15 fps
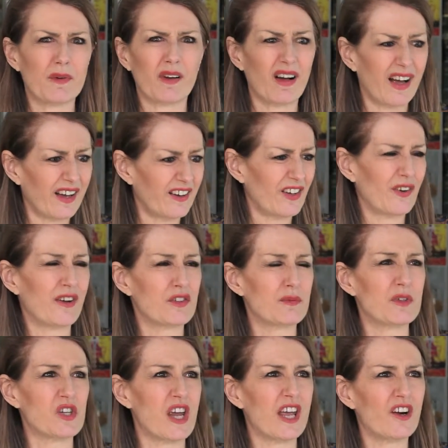People go, how do you have so
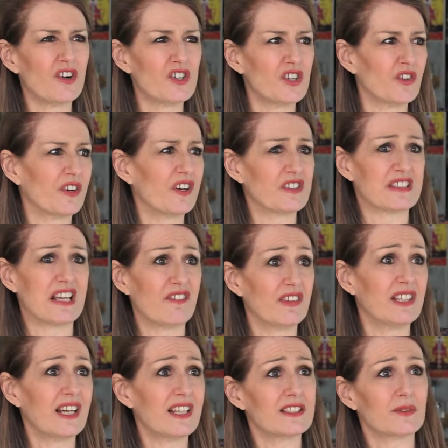much energy? You're here
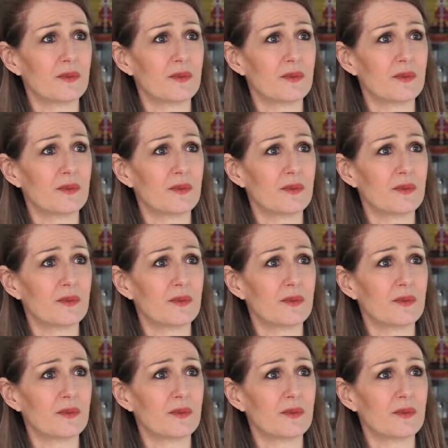seven days